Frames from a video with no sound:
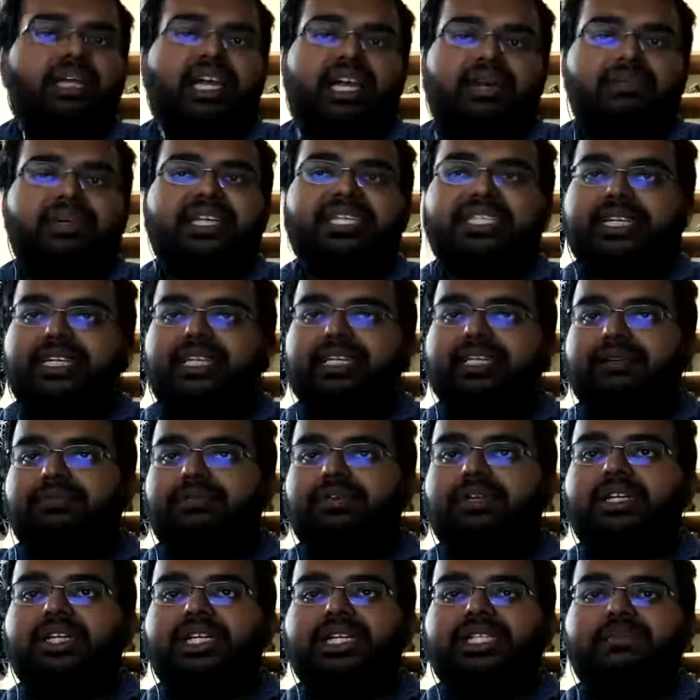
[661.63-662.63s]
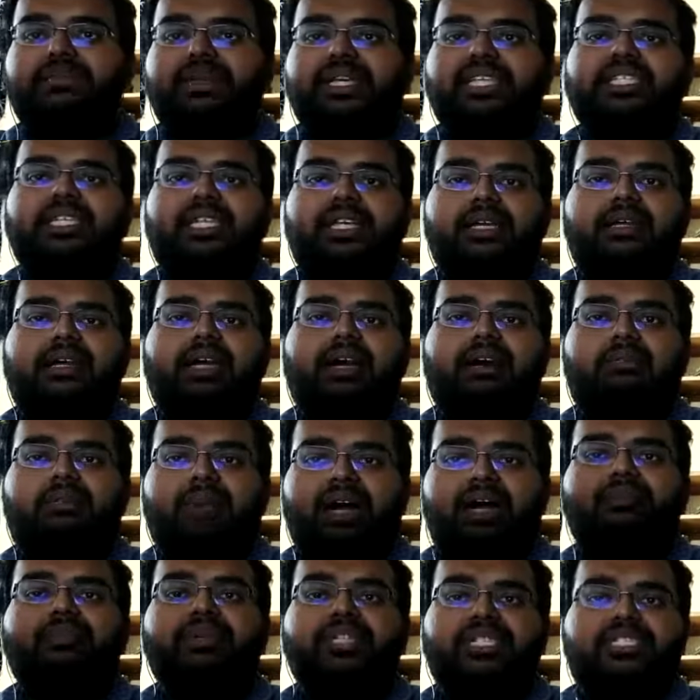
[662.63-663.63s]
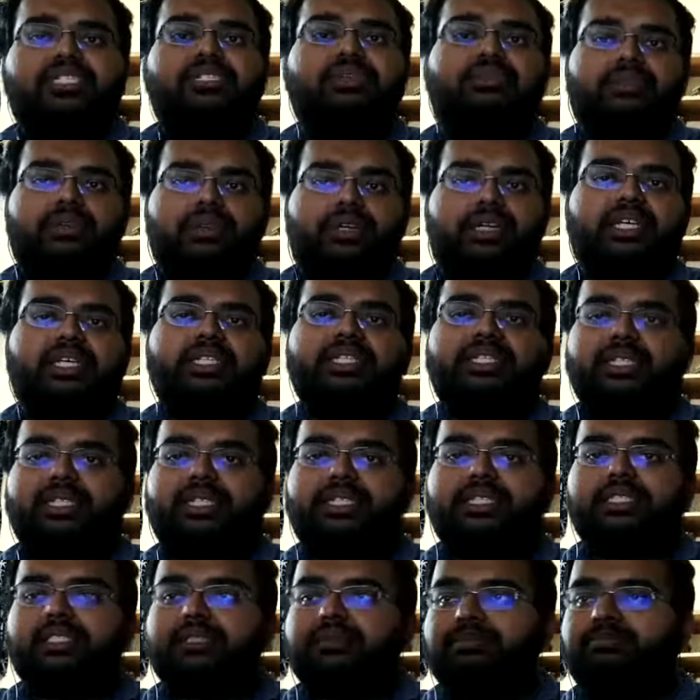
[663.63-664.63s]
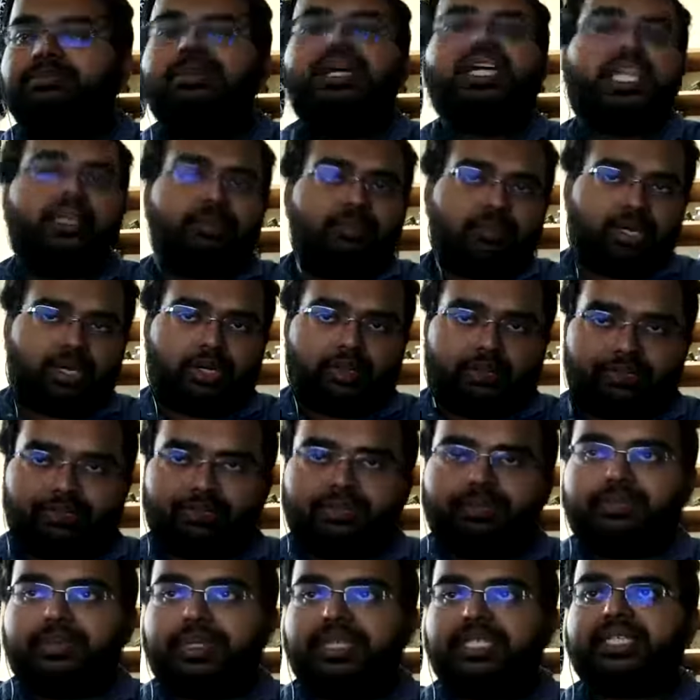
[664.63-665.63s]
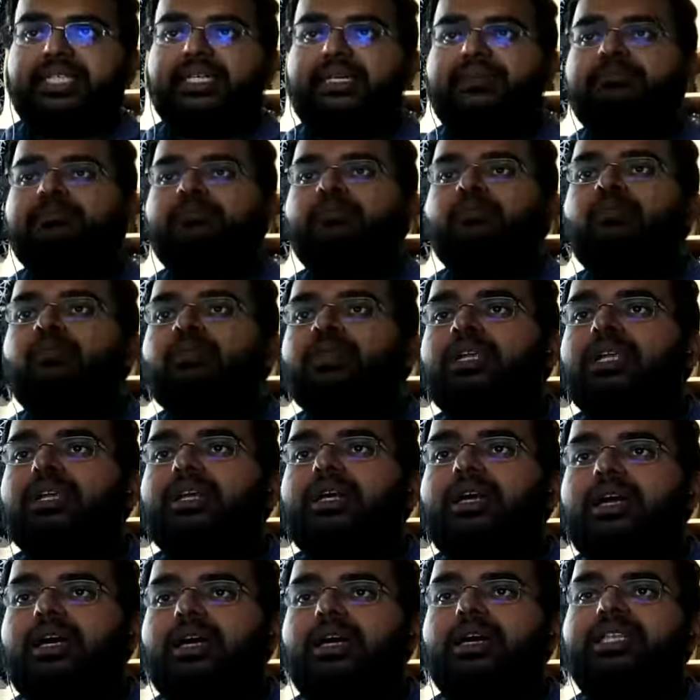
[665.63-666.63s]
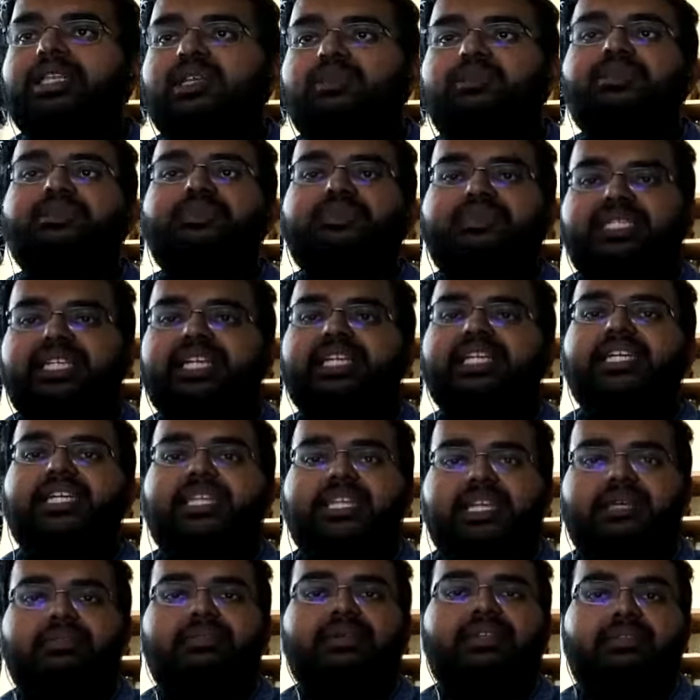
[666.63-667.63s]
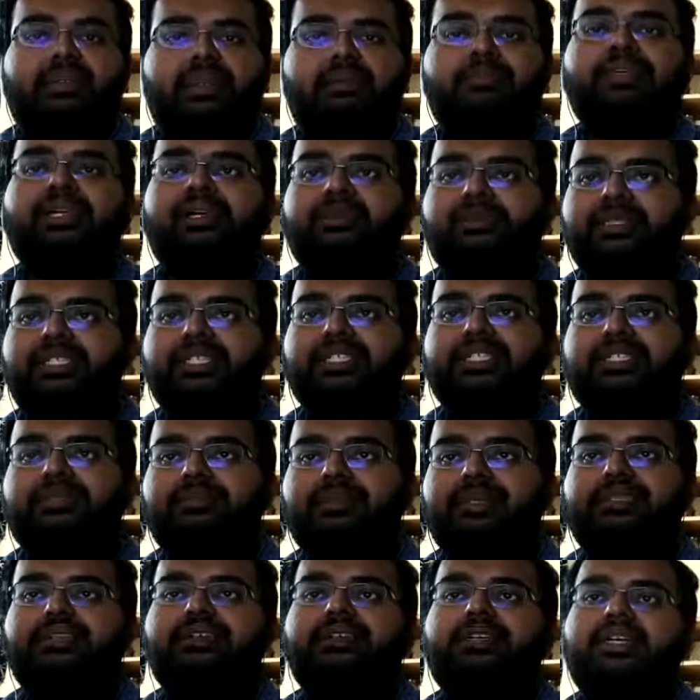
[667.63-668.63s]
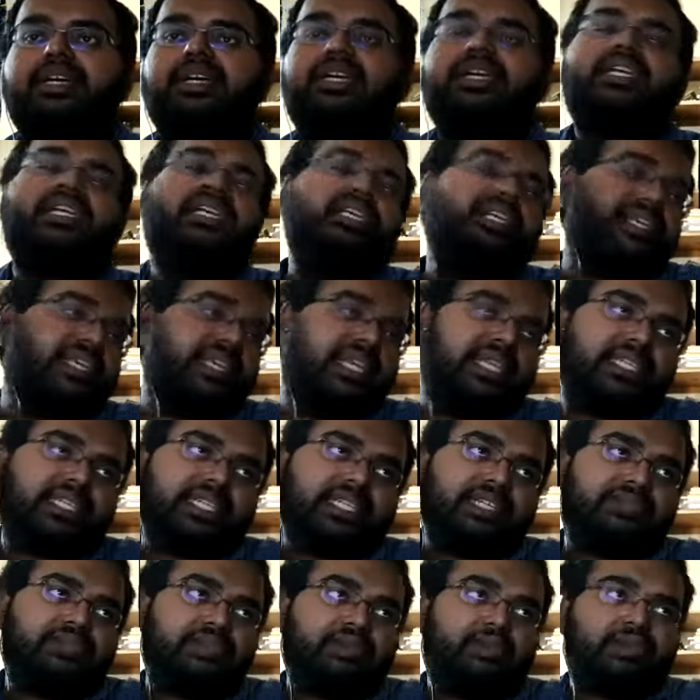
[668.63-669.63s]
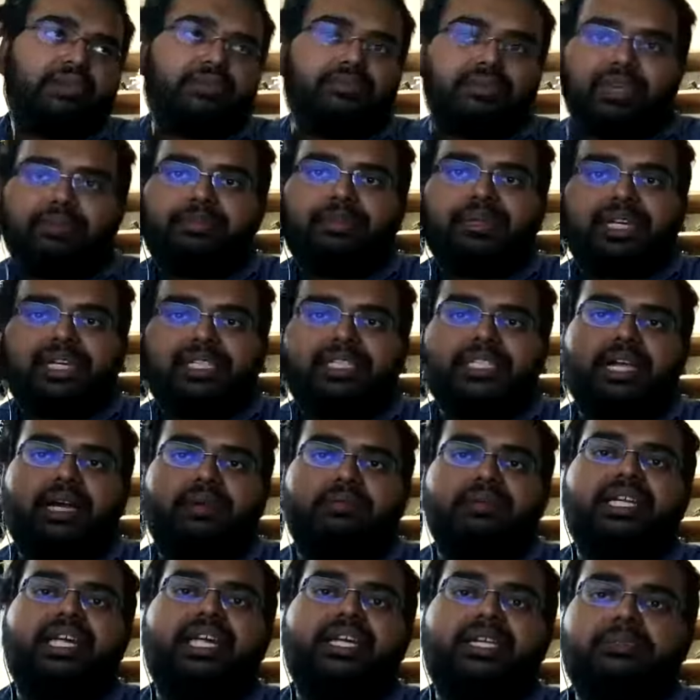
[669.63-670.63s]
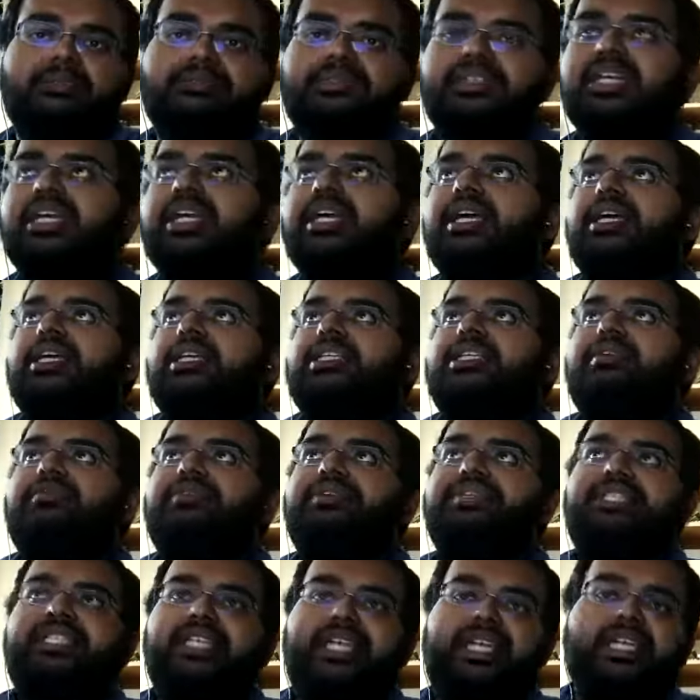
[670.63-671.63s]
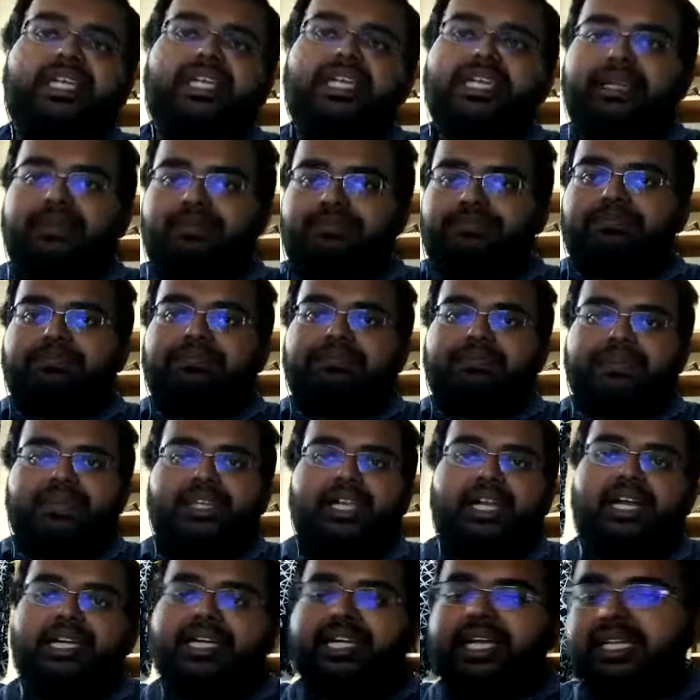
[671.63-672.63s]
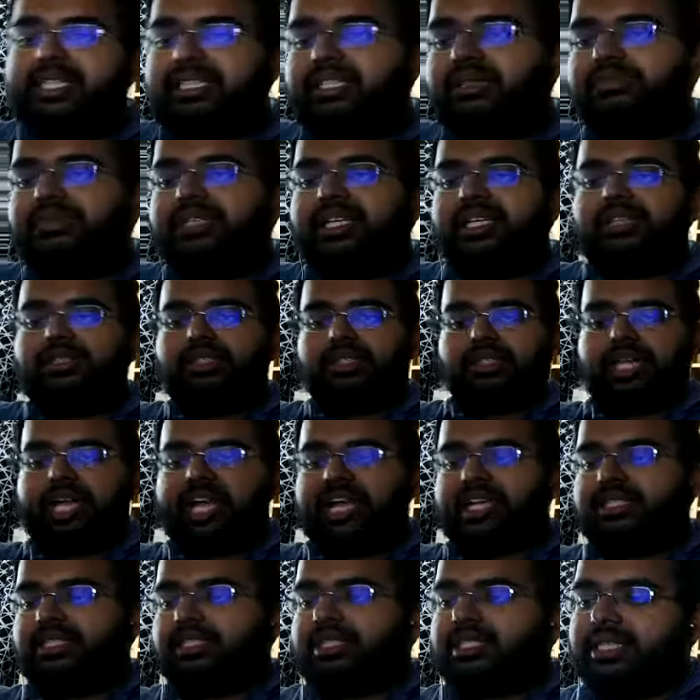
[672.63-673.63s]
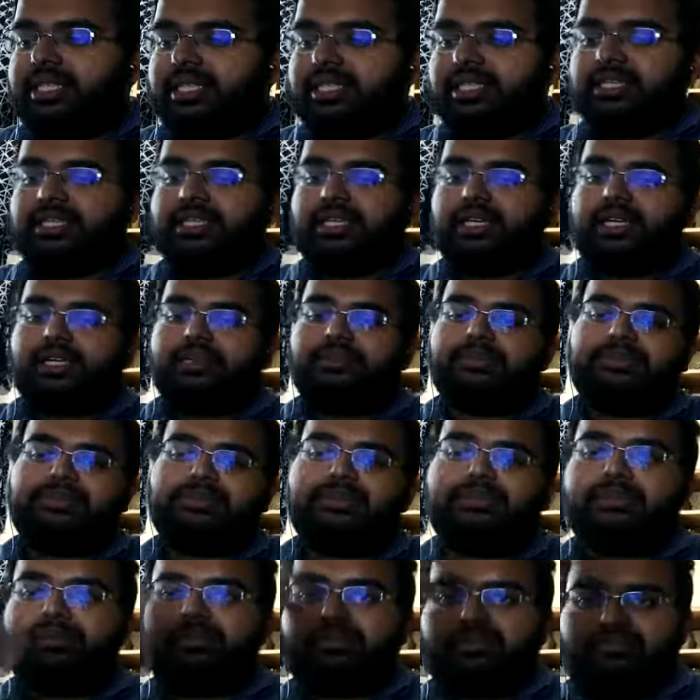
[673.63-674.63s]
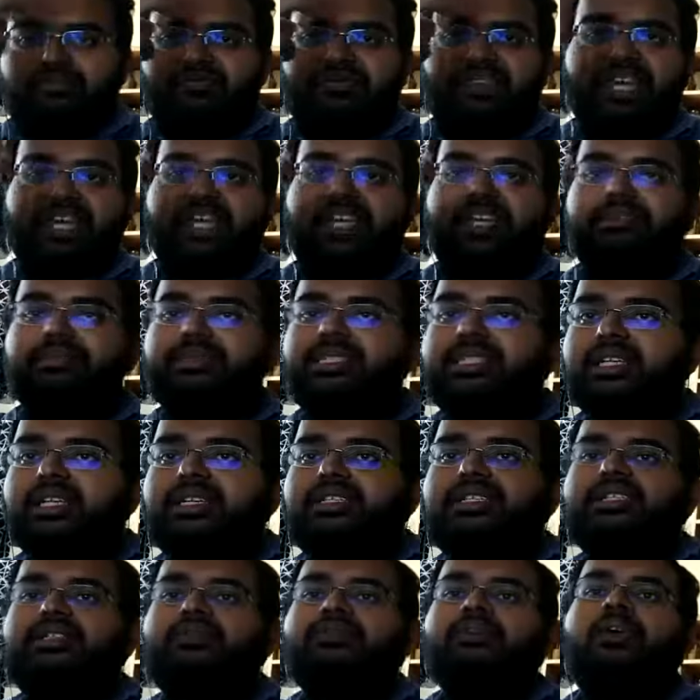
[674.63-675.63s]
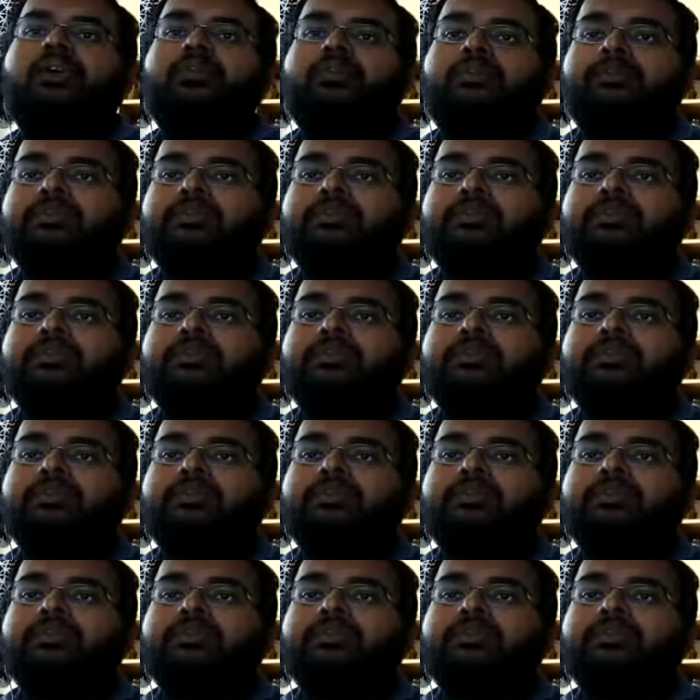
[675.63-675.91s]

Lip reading: basically, a full ring is basically a Buckminster full rings, the buckyball, basically. They were generally created by the vapor deposition method. He realized that if you were to vaporize carbon atoms, they would generally attach themselves as this very structured form.